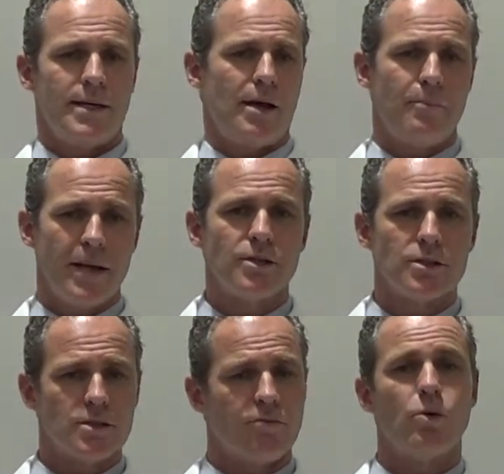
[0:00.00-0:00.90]
Now,
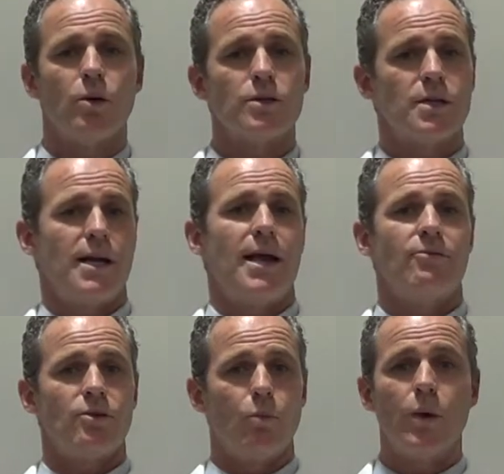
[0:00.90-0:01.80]
patients, of course, can have
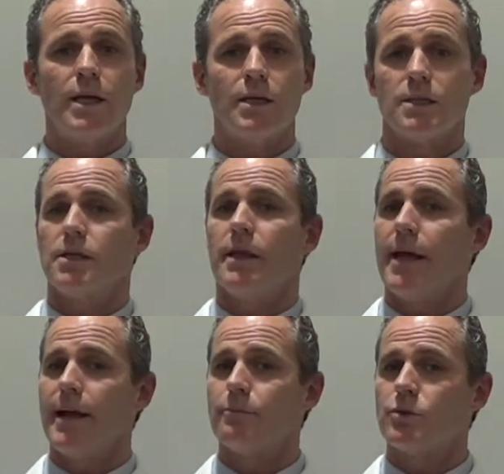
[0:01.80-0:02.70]
some weakness in the
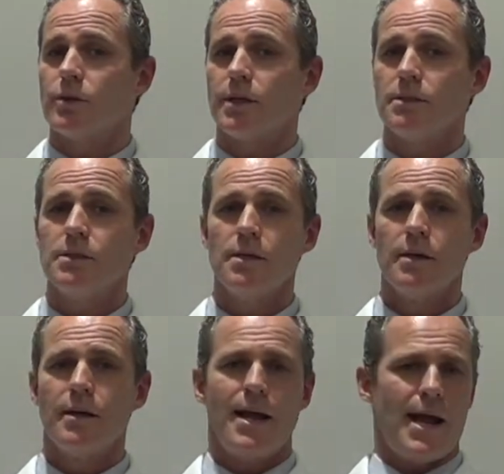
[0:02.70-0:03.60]
hamstrings,
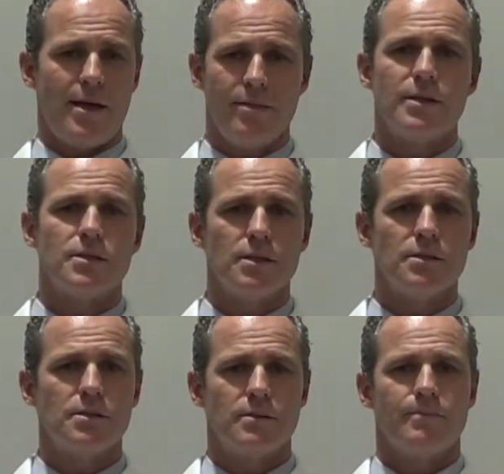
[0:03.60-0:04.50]
and this
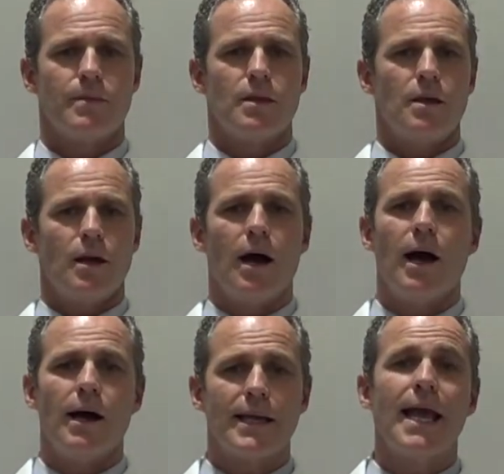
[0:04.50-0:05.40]
is
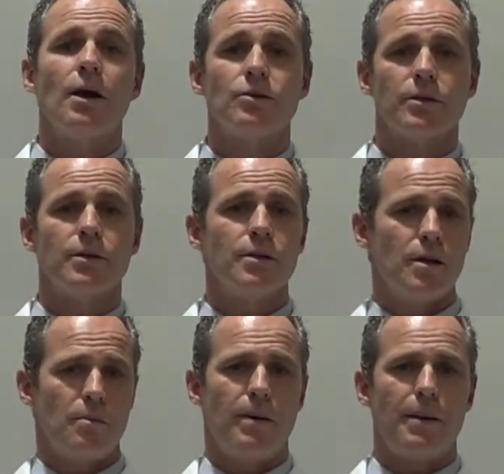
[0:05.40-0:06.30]
uh, countered
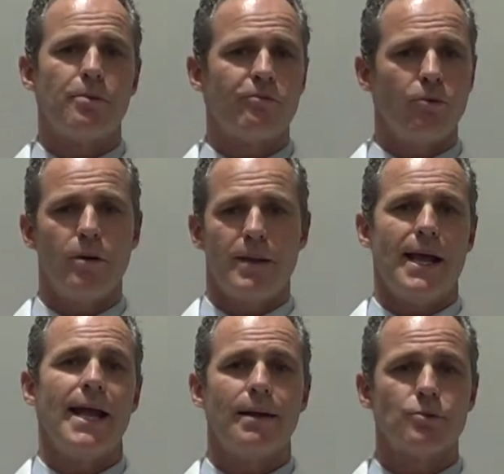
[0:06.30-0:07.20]
by performing a
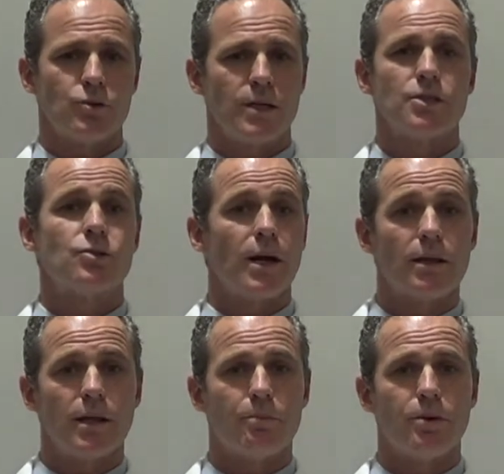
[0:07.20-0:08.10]
hamstring
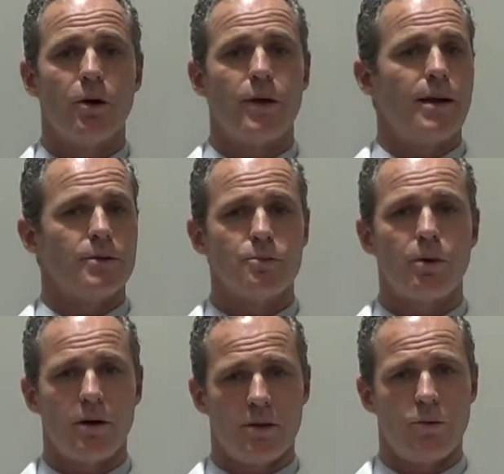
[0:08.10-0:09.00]
strengthening program as
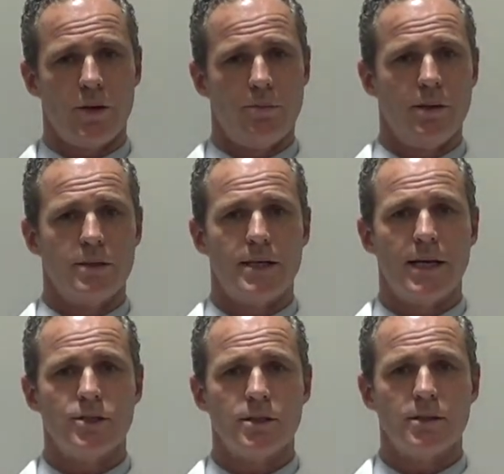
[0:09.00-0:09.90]
part of the
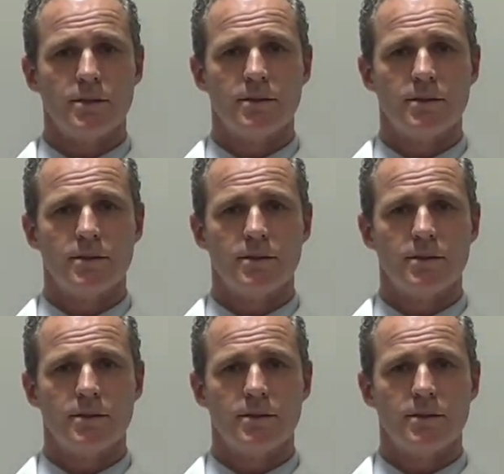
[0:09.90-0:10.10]
rehabilitation.